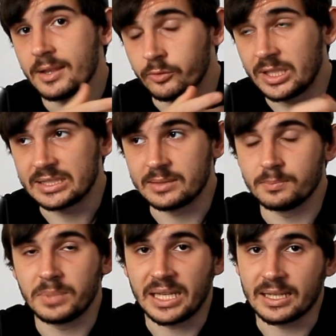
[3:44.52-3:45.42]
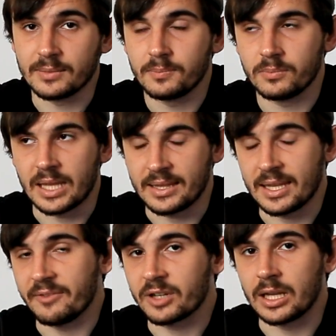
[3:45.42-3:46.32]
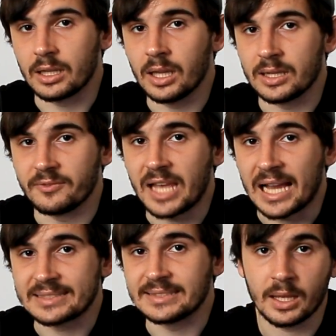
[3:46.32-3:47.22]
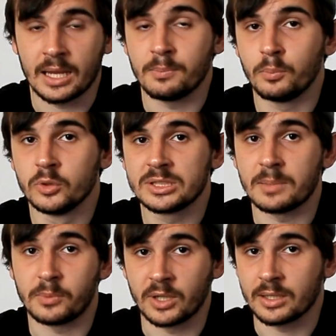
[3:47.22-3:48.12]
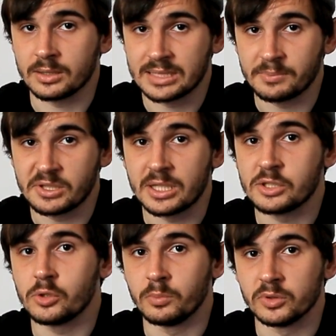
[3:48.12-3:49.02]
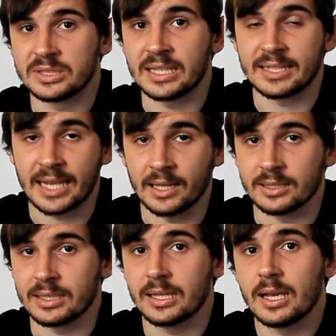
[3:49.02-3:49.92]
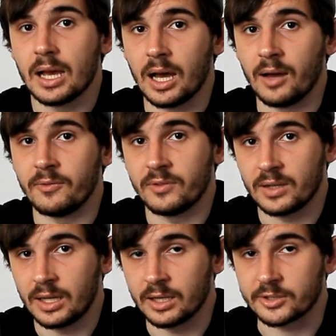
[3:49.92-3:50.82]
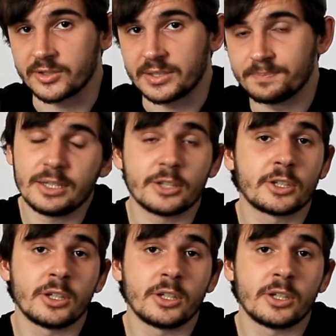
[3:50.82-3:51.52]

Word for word: The reason being that they've cut a lot of taxes and boosted parental subsidies to boost the natality of Hungary. Their